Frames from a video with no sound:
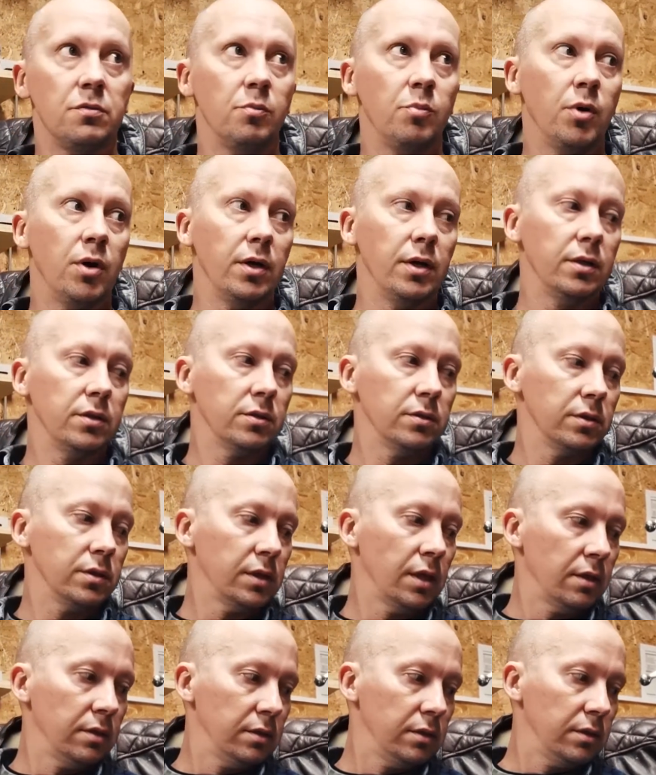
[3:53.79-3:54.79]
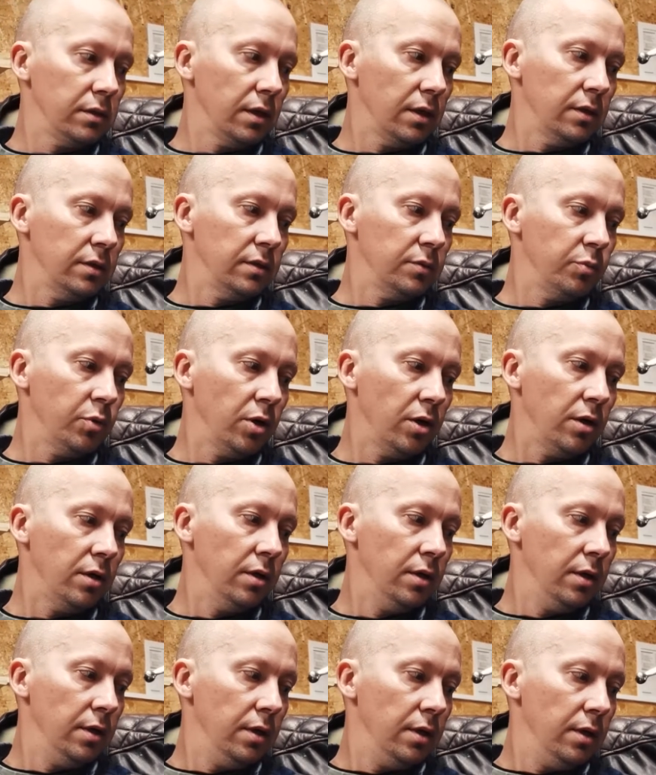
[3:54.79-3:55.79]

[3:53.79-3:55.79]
for bikes on standard settings, but